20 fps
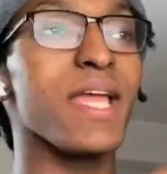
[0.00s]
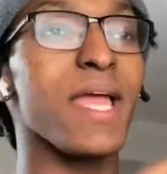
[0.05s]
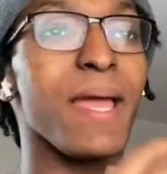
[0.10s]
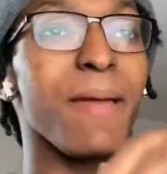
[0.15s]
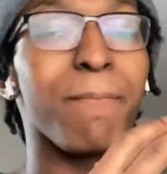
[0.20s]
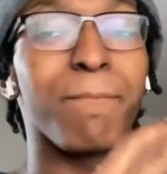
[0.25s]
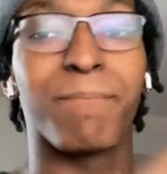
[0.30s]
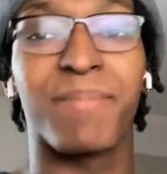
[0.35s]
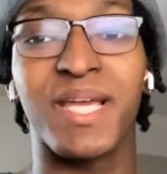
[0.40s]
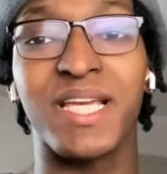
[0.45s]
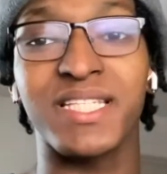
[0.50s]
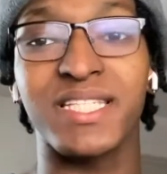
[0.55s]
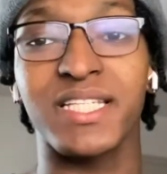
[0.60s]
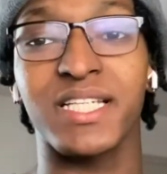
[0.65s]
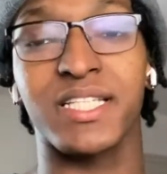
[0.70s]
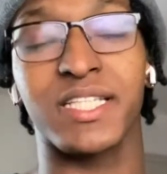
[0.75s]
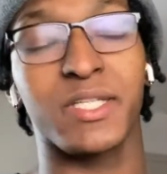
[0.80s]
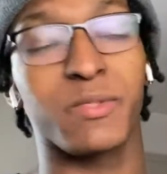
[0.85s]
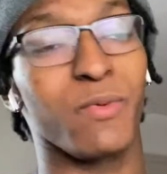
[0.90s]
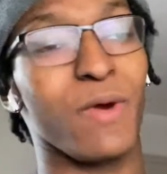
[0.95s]
And
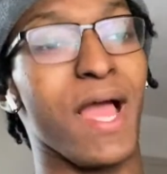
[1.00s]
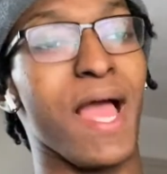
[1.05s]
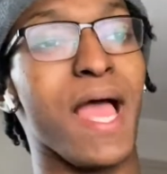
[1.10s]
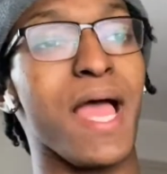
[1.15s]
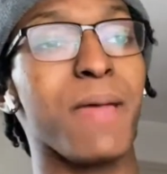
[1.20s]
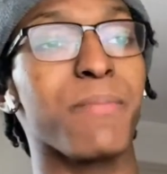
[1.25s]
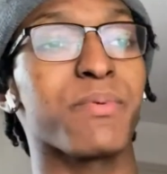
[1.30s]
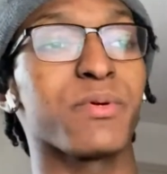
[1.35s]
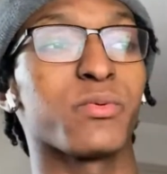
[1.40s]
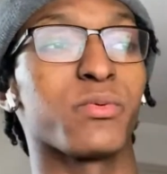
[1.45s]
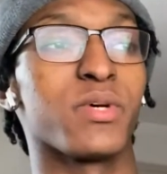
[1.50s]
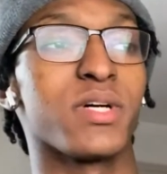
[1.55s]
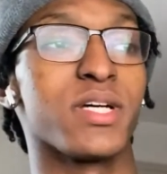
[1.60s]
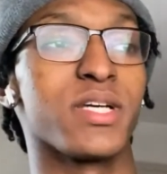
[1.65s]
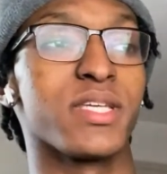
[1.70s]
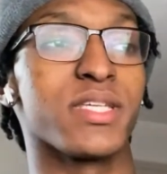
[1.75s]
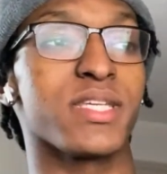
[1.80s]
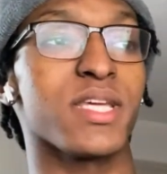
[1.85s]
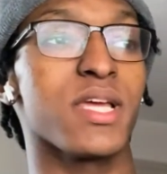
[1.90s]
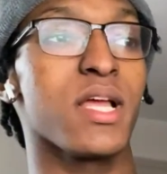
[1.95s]
basically what happened
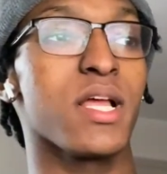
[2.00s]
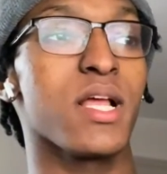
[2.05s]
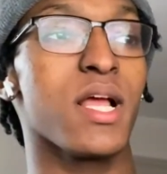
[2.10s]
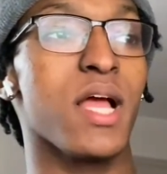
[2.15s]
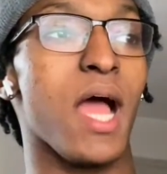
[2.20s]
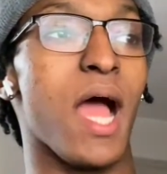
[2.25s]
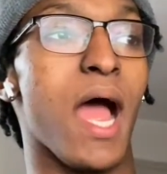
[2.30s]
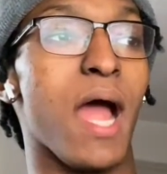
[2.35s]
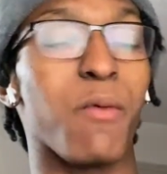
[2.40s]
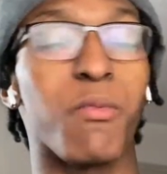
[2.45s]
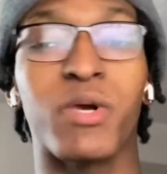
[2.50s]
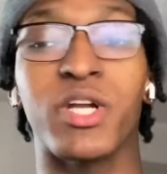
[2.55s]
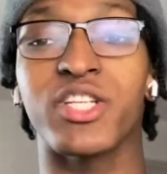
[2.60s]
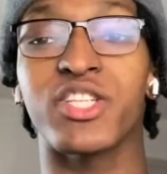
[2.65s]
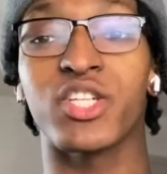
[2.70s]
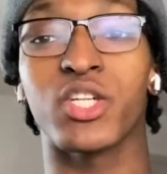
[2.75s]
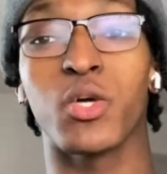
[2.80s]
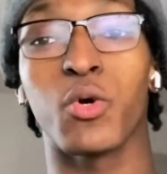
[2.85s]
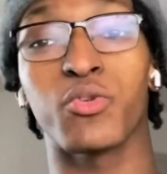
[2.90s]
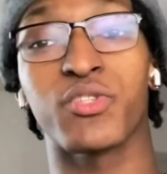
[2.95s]
was I wanted to
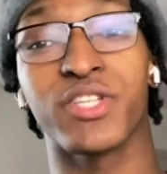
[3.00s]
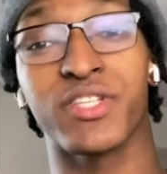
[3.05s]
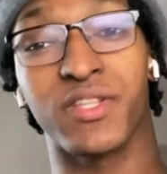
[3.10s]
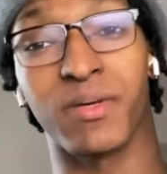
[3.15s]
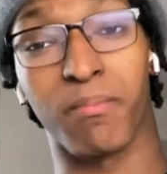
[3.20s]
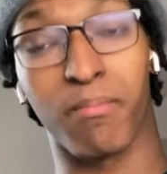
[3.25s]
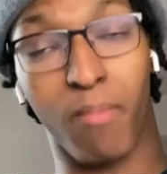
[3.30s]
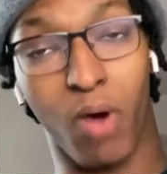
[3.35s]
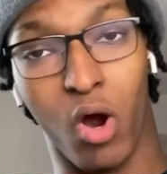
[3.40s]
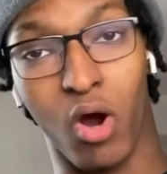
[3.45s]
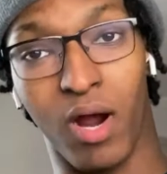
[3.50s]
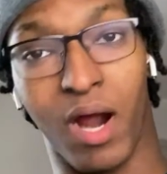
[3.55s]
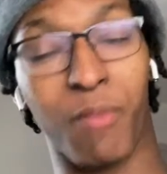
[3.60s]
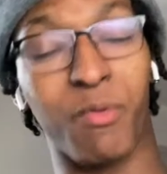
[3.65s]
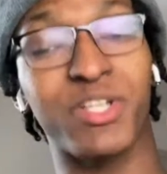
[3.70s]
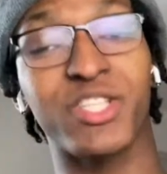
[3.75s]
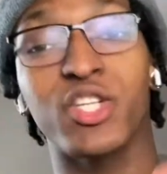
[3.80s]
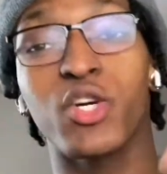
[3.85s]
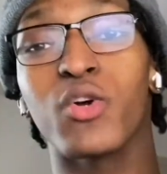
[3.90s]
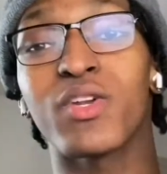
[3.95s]
go to the mall. I
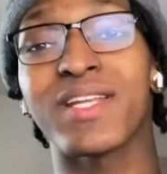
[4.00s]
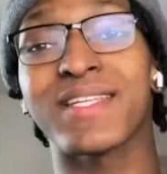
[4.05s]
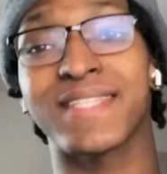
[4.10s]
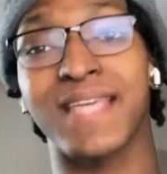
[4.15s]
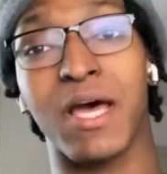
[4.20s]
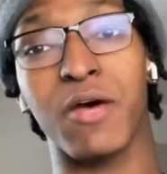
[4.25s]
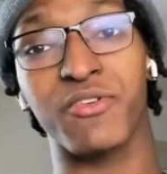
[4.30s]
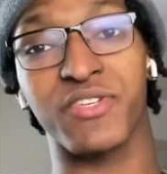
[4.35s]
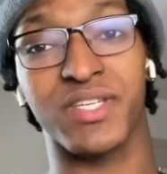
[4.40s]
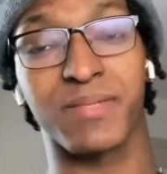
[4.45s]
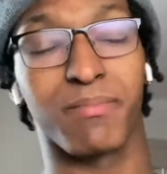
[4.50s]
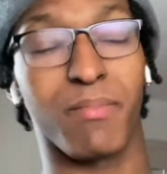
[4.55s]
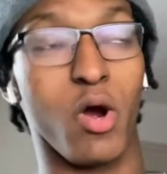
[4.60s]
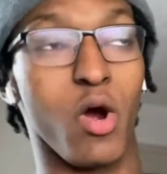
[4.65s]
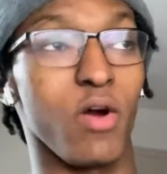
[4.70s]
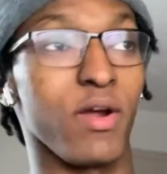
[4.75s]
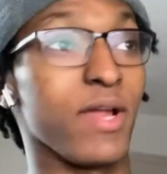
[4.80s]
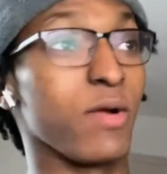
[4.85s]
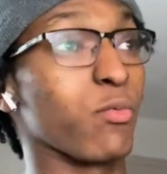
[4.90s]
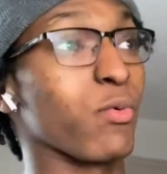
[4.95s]
wanted to go to Towson Mall,
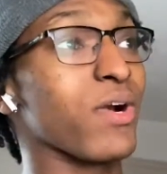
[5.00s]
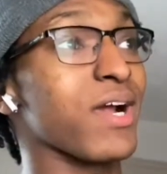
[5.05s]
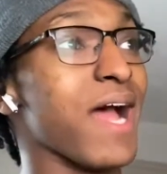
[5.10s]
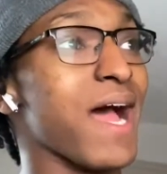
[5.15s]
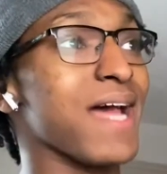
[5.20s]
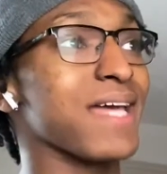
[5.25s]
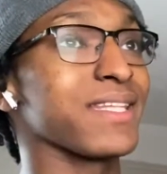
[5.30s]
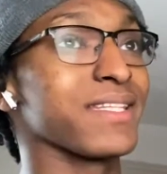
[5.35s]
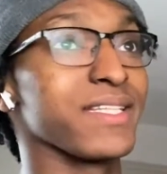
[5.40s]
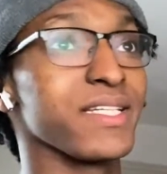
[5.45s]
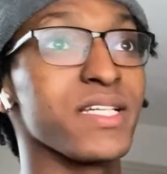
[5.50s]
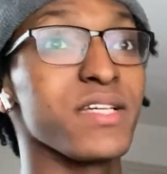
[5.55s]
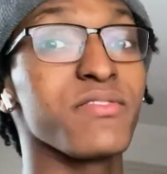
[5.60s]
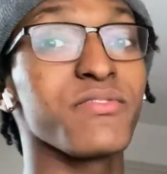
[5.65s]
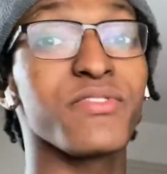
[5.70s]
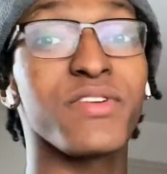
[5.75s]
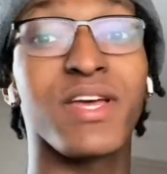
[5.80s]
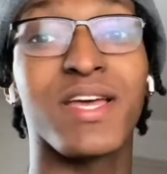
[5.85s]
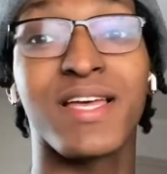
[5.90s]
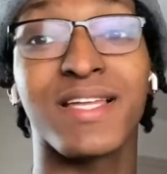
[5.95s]
and where I live,
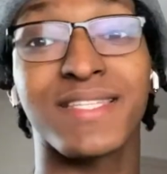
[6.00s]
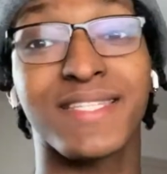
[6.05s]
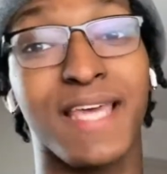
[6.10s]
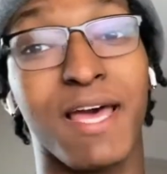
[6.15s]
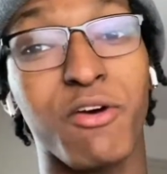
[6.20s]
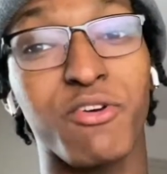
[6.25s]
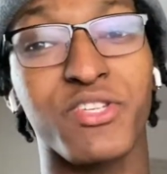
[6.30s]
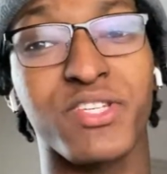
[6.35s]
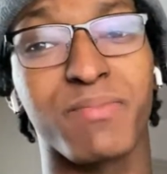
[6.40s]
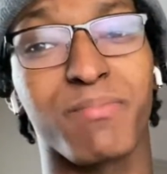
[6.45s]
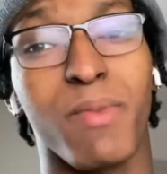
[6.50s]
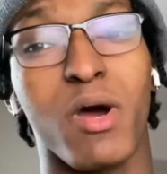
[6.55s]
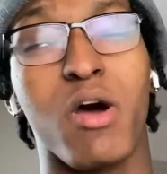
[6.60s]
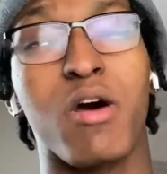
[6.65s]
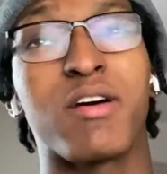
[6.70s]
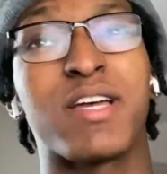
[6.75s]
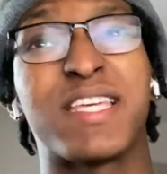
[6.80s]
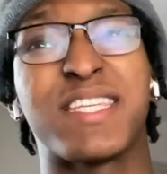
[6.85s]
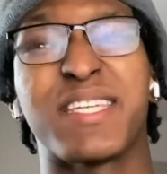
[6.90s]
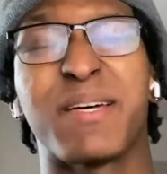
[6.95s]
Towson Mall
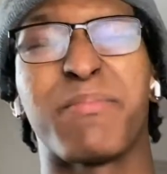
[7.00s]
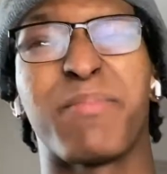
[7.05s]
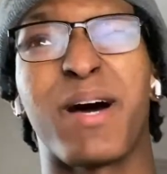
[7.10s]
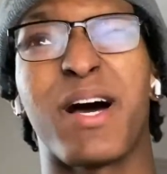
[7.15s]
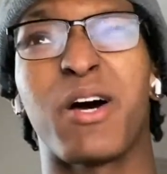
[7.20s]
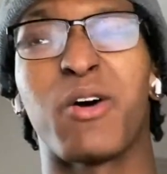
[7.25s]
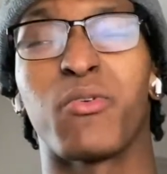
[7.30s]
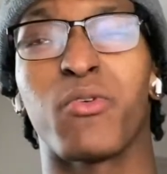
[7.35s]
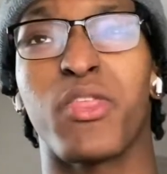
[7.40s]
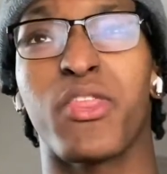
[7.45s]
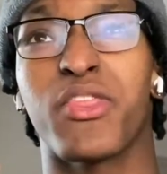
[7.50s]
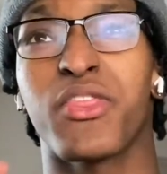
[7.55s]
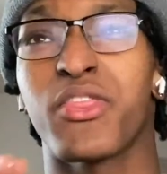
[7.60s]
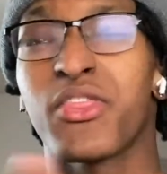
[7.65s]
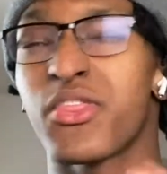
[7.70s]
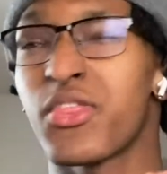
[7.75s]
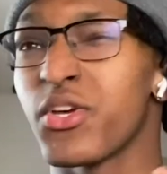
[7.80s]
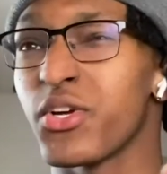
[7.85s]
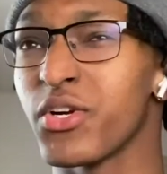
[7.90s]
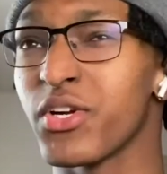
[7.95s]
is about
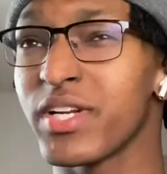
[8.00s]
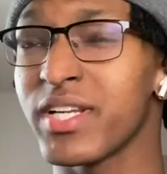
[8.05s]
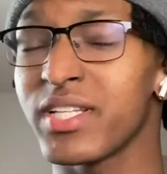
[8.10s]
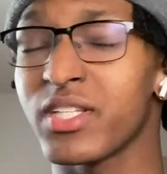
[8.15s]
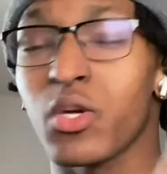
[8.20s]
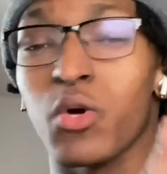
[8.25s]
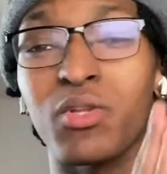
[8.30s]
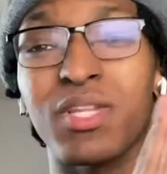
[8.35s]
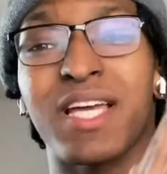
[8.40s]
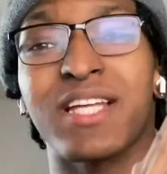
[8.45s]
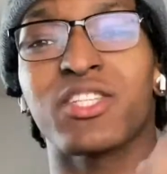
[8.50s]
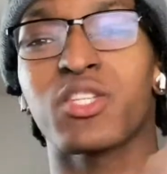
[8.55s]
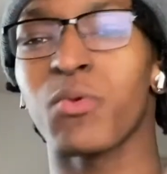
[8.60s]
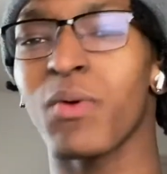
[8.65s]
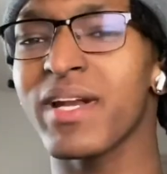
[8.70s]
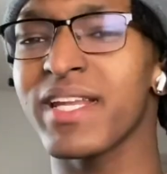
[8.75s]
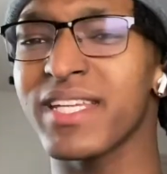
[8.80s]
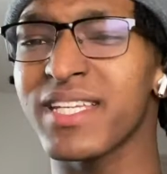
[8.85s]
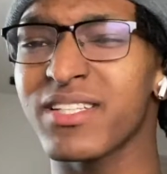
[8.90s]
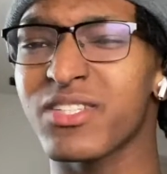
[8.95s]

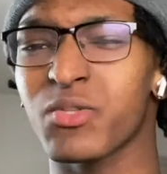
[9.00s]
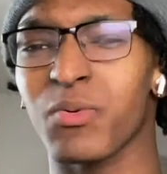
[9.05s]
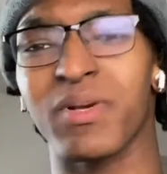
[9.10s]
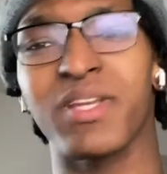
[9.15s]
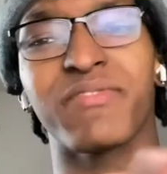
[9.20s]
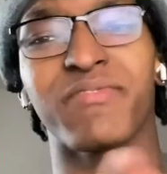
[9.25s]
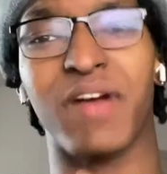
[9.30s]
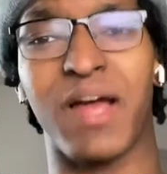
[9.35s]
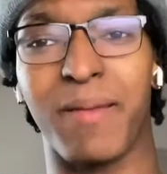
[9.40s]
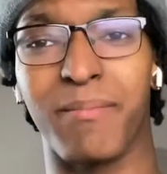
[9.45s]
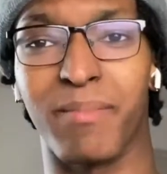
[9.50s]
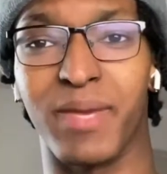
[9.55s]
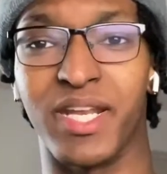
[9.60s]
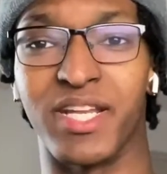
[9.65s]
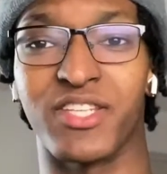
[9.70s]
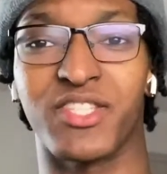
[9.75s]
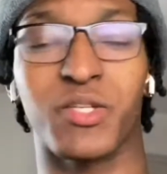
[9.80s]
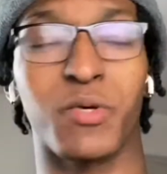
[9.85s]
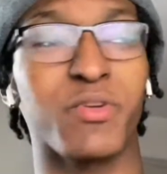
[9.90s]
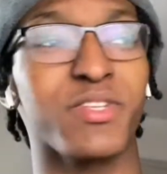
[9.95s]
20, 25
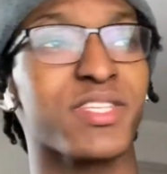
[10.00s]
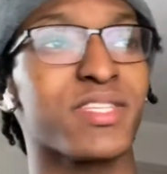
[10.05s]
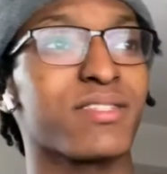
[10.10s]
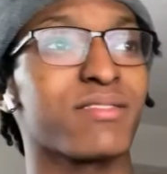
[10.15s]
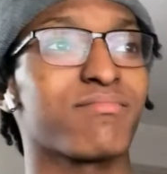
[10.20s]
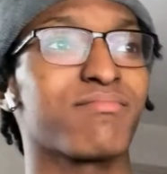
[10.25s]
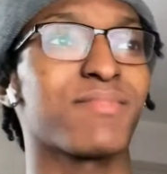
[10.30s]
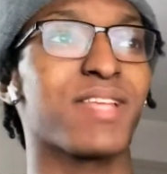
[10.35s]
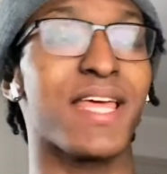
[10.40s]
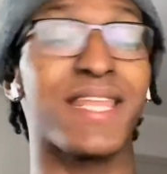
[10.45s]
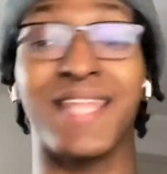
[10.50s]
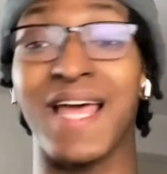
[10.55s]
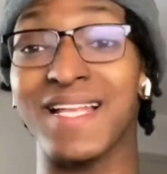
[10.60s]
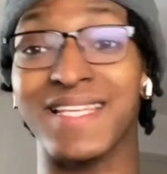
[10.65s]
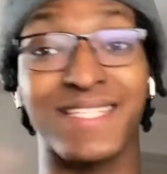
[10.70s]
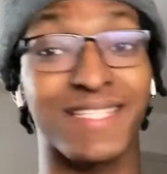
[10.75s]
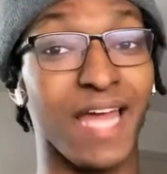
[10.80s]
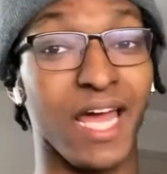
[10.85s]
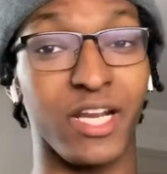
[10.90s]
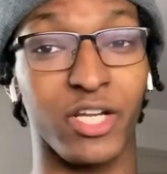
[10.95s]
minutes. So and that's
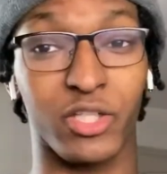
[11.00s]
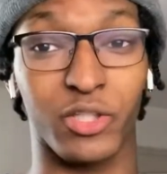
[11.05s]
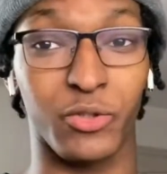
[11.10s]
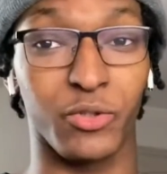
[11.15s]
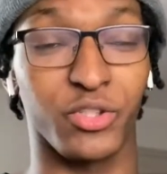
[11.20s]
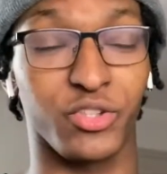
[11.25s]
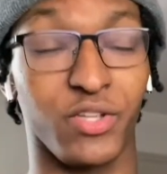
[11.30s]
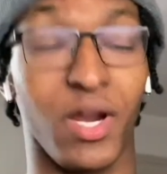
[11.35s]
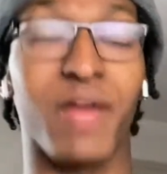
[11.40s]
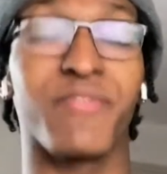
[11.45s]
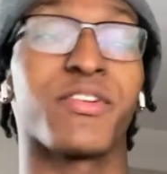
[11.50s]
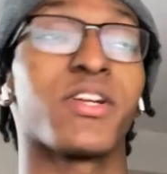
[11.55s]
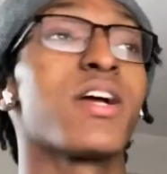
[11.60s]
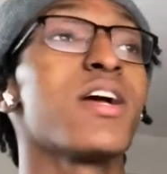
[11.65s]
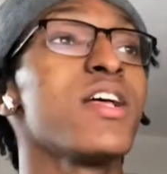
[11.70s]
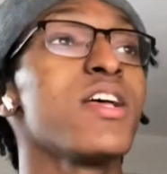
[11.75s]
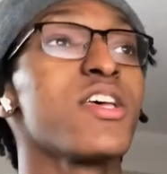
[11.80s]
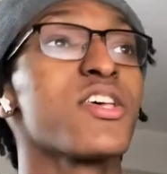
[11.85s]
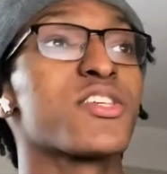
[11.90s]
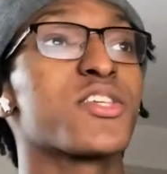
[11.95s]
not including traffic.
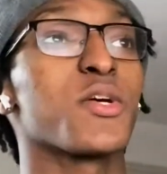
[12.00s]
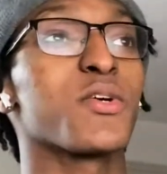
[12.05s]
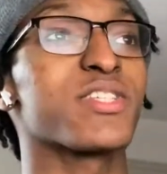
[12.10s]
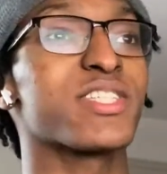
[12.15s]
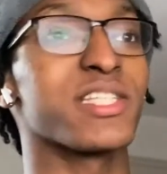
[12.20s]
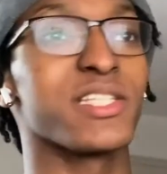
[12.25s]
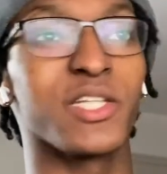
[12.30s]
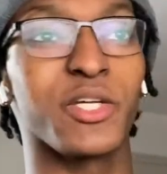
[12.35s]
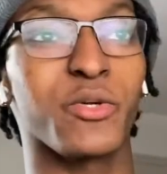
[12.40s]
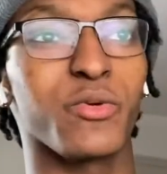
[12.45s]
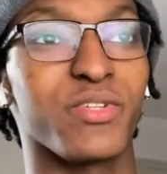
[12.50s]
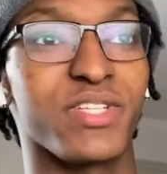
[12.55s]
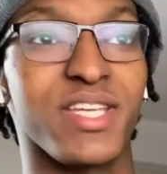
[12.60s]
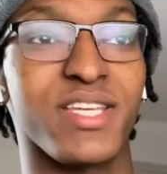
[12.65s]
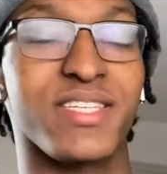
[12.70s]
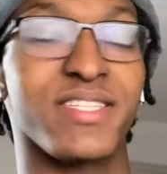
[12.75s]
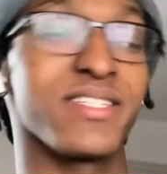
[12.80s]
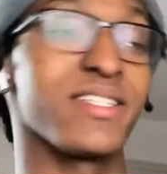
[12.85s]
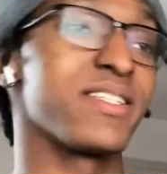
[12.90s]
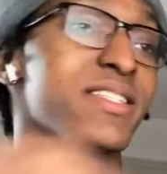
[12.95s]
So it's a little distance.